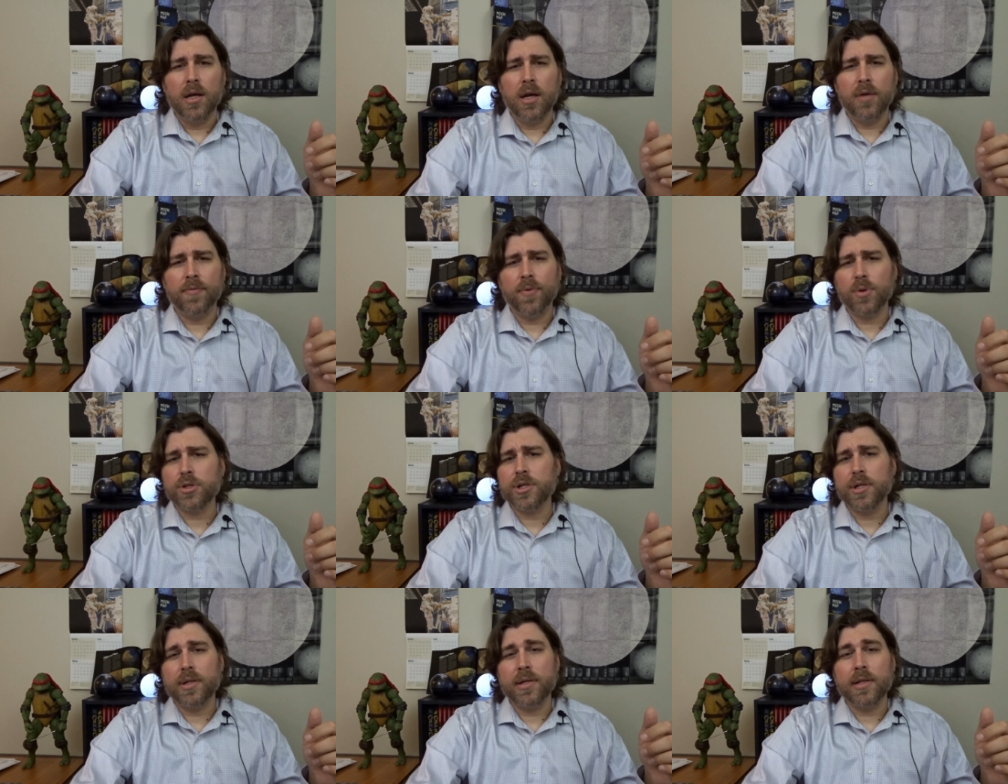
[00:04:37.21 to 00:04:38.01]

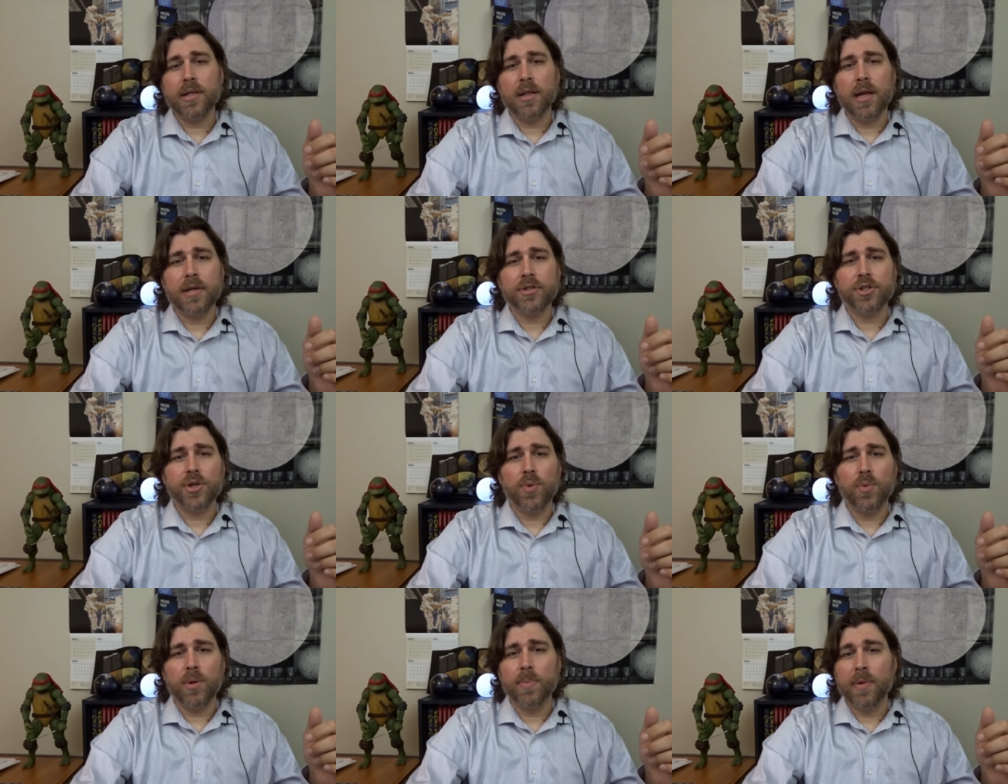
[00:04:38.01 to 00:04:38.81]
Unfortunately, the light
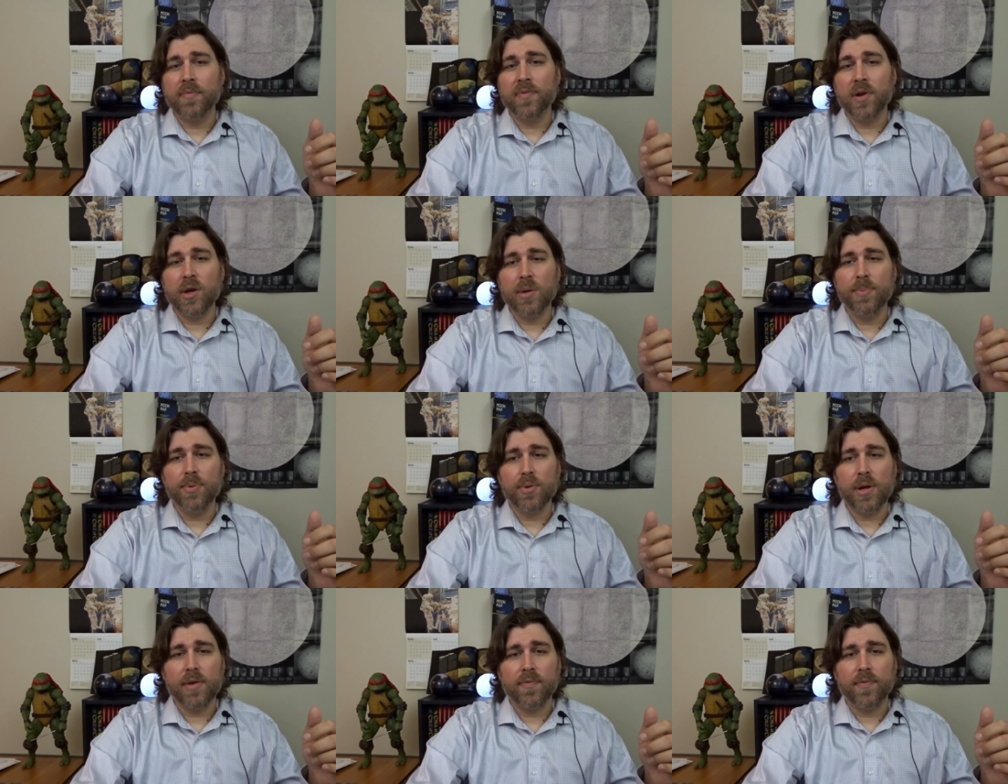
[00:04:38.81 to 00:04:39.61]
show would have been very
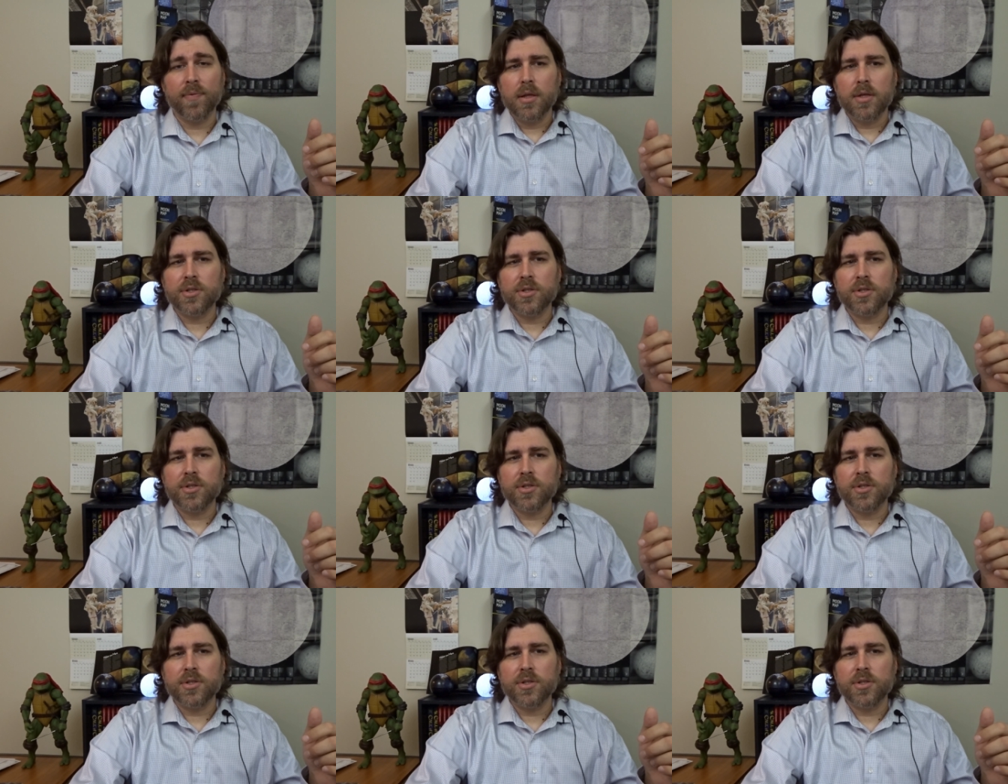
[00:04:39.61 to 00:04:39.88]
brief.